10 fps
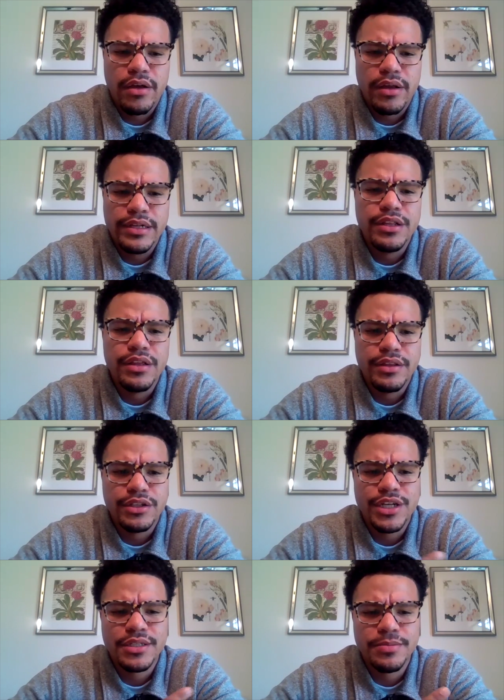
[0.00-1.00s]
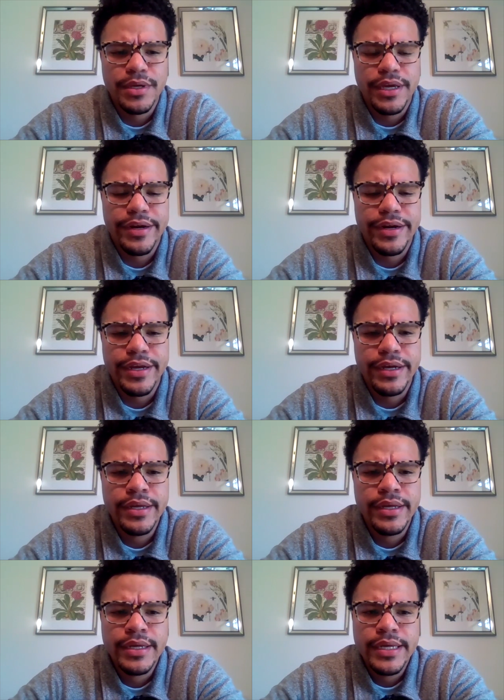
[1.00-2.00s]
in the Chesapeake area,
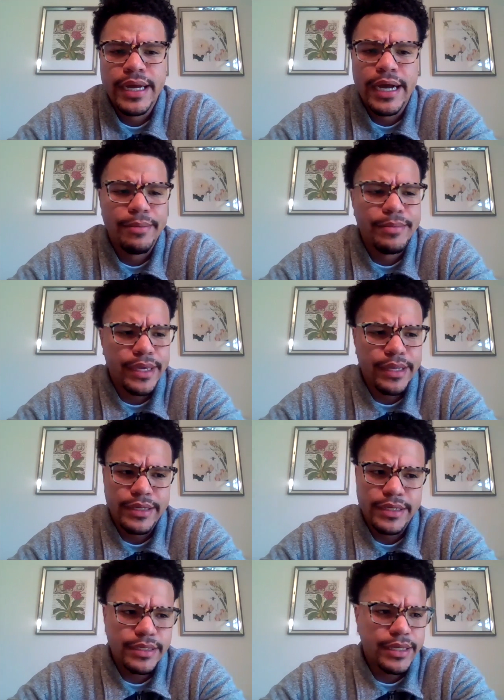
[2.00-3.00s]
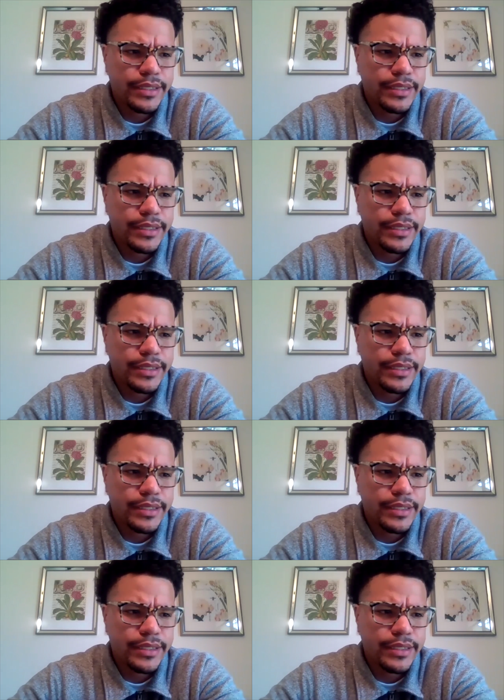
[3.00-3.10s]
I mean,